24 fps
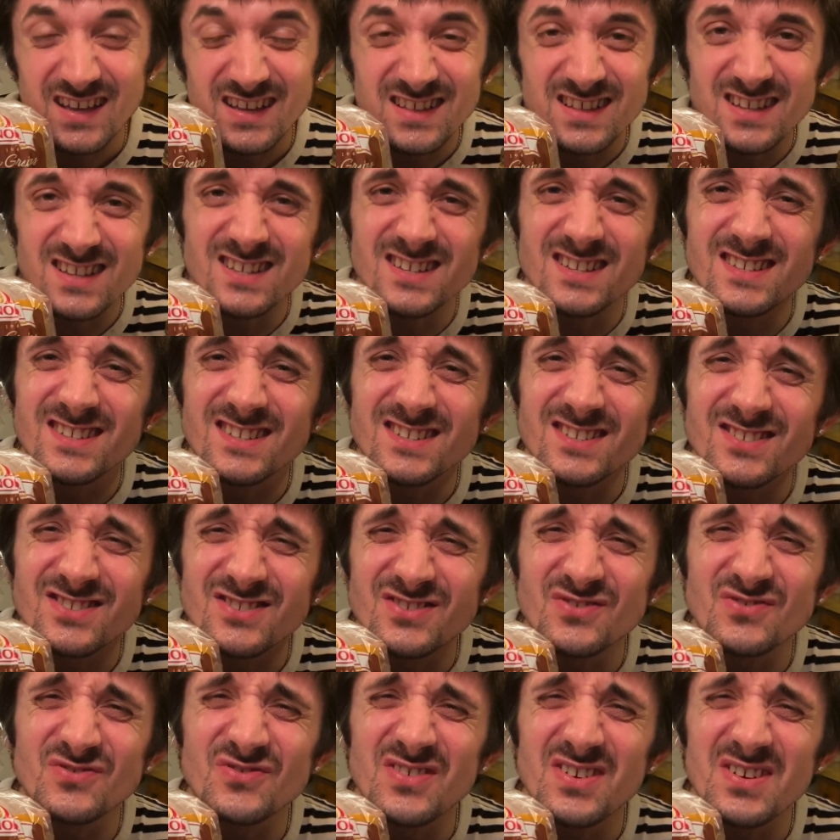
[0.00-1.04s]
This is the
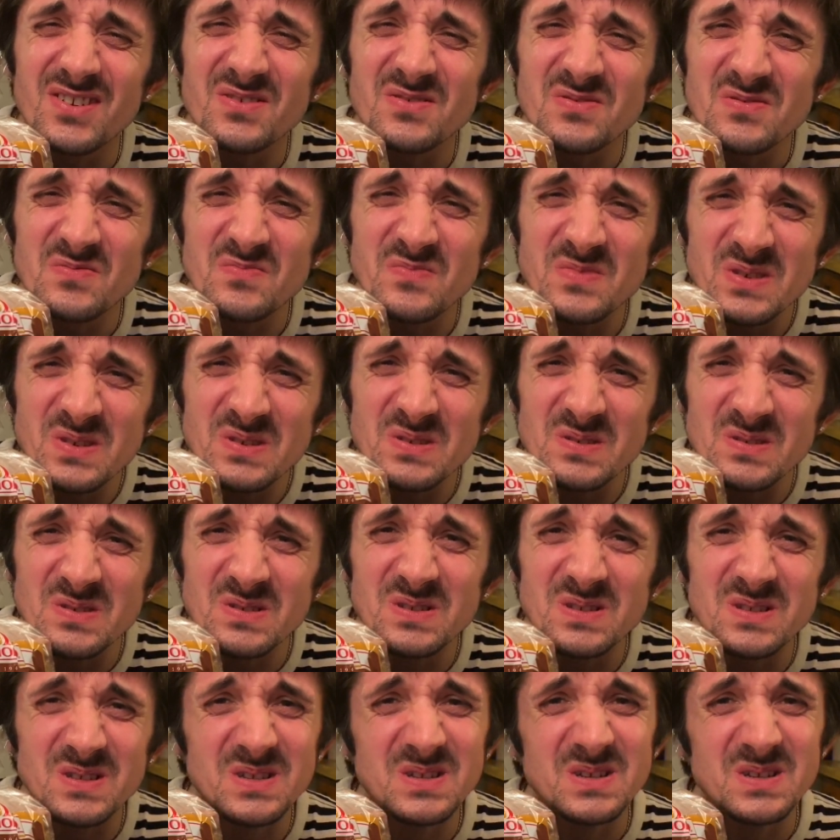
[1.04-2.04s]
struggle meals.